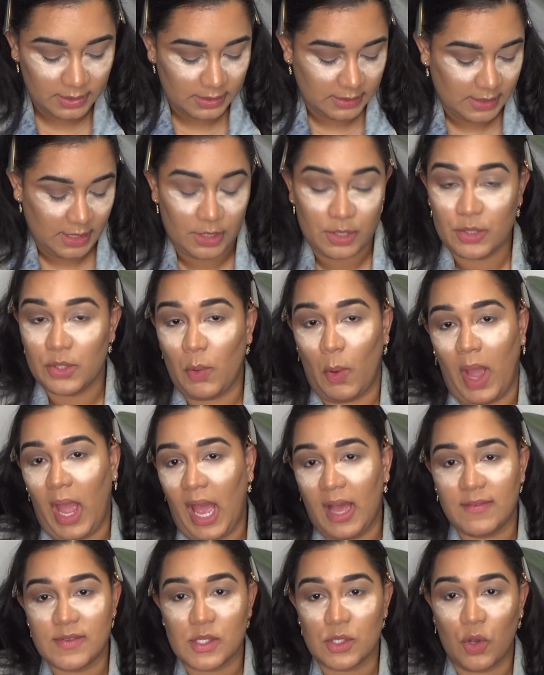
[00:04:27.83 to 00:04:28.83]
Now, you know I
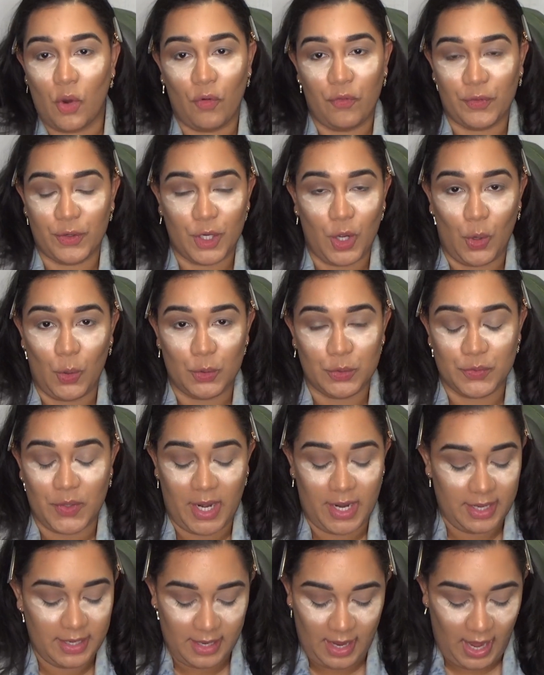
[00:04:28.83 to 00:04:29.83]
have to go for gold,
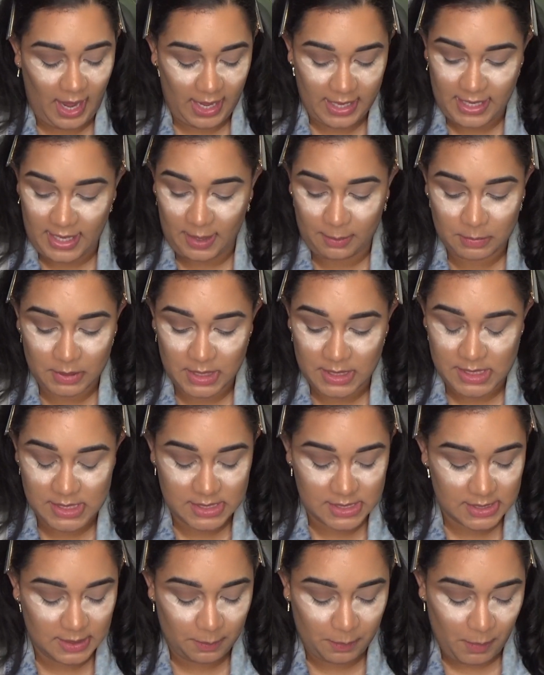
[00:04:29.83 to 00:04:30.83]
right? I am going to
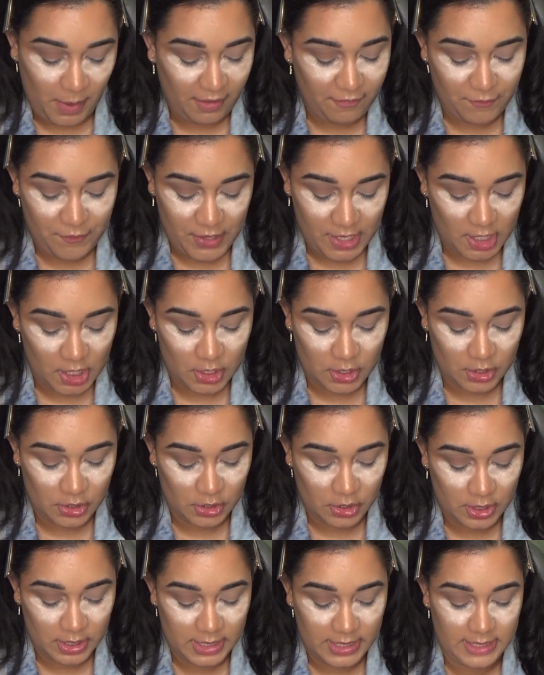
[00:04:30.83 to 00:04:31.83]
dip my
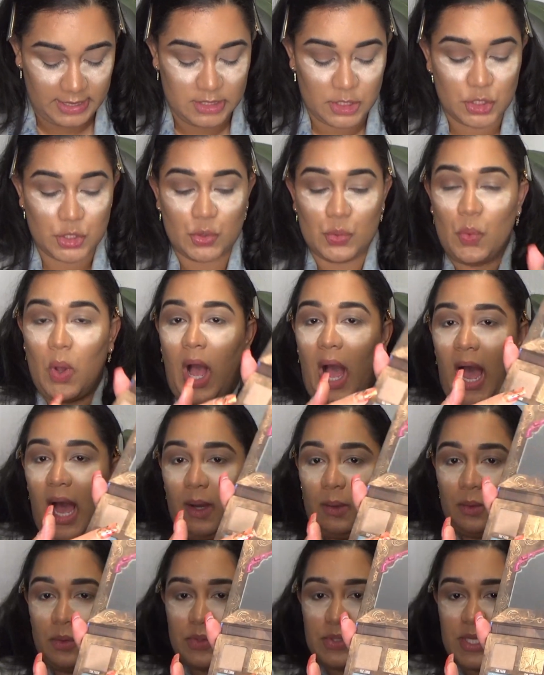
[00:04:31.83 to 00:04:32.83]
finger into
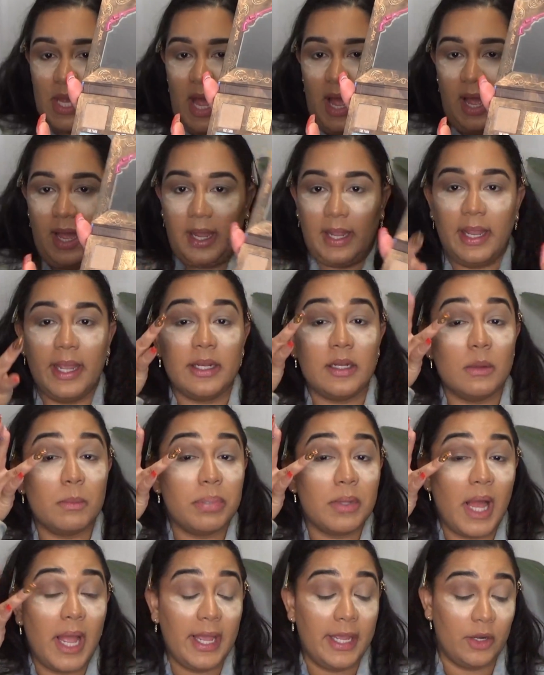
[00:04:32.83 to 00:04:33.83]
Owl's Eye and
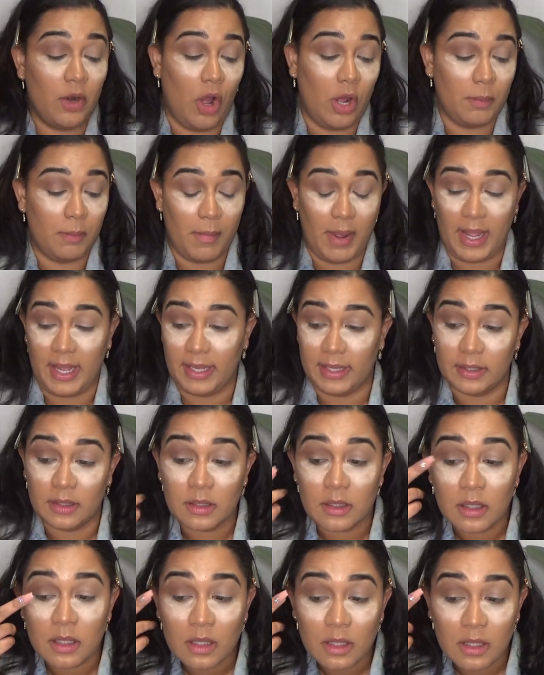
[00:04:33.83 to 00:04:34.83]
apply it on my
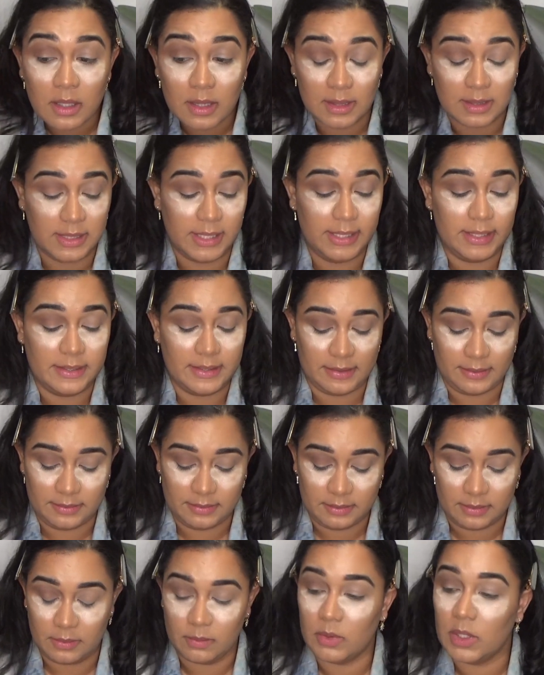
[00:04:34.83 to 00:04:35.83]
lid.
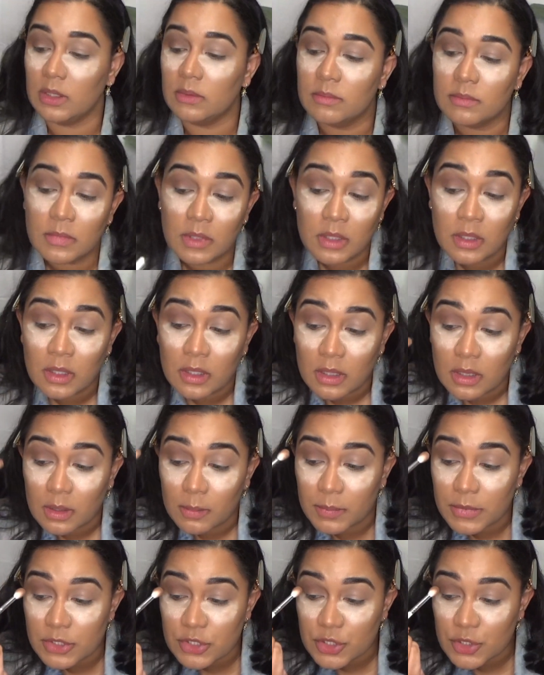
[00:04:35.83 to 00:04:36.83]
Well,
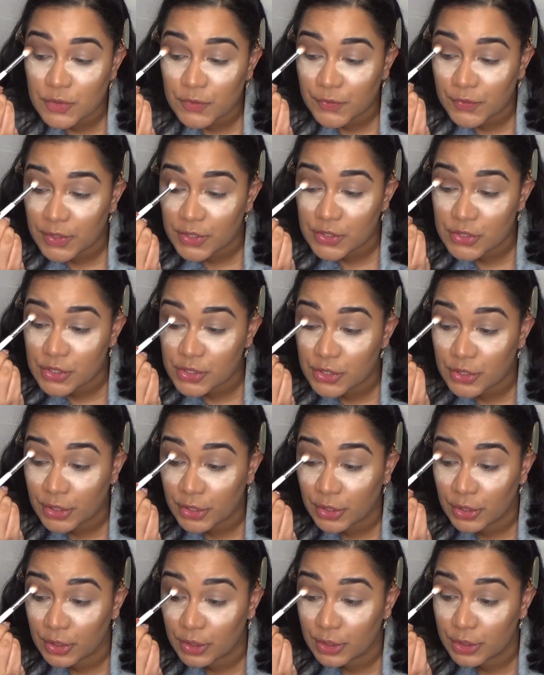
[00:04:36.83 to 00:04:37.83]
let me just fix this
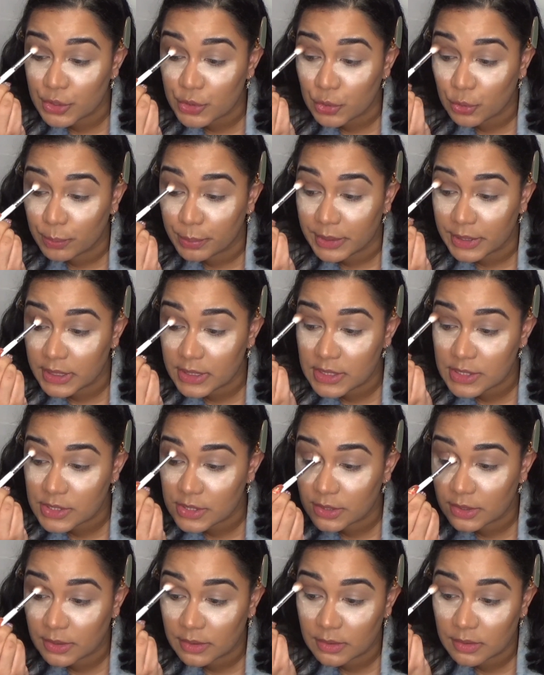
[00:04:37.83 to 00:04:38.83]
here a little bit.
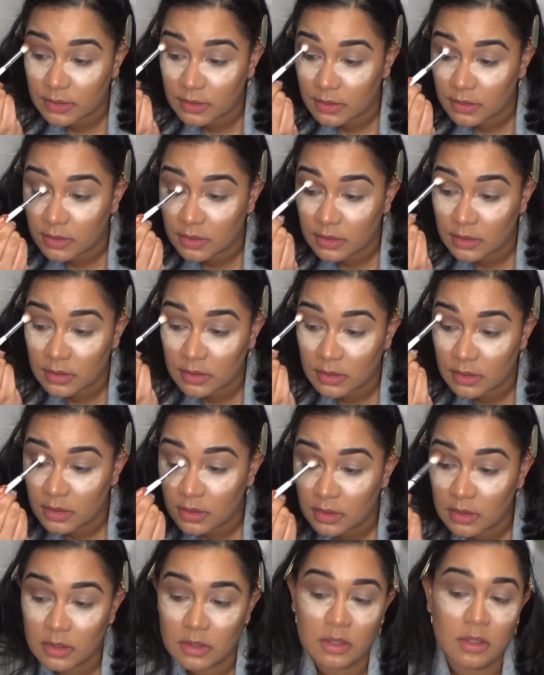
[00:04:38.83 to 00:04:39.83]

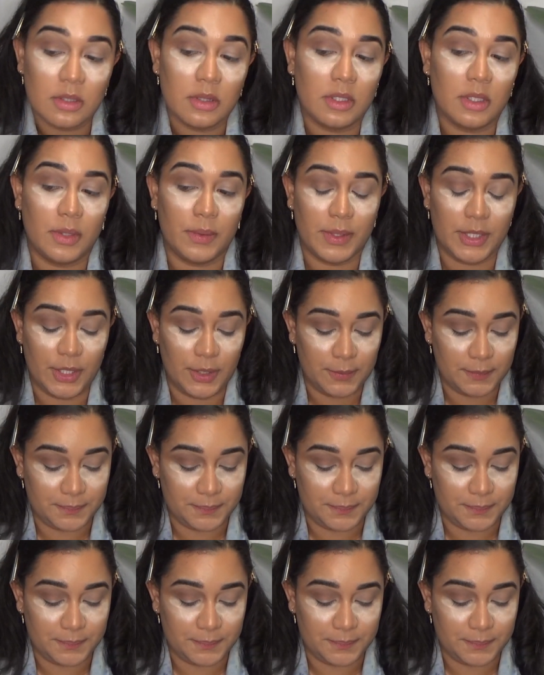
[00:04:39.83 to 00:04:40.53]
There we go.